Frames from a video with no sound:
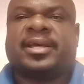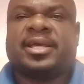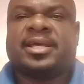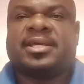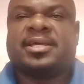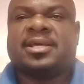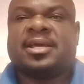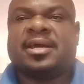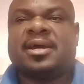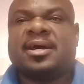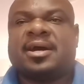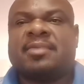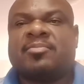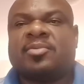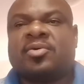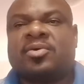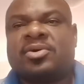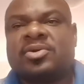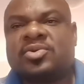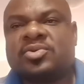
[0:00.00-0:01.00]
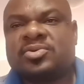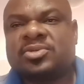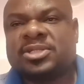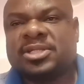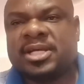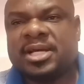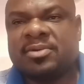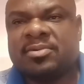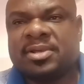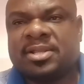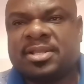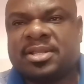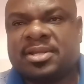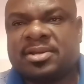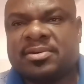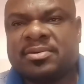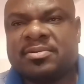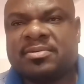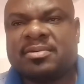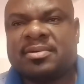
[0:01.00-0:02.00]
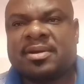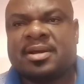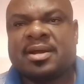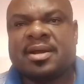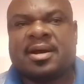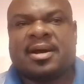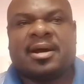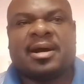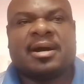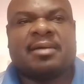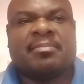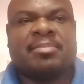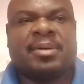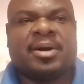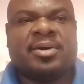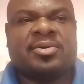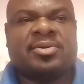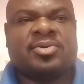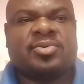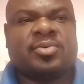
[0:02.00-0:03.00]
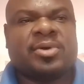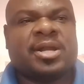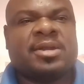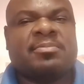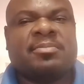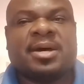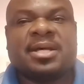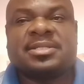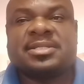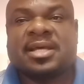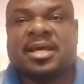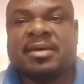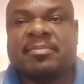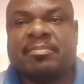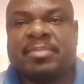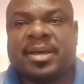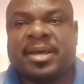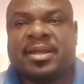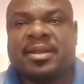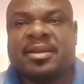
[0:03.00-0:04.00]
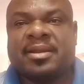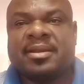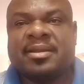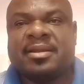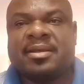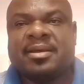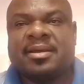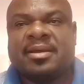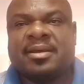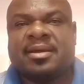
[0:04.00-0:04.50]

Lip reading: Here I'm going to share with you about what must happen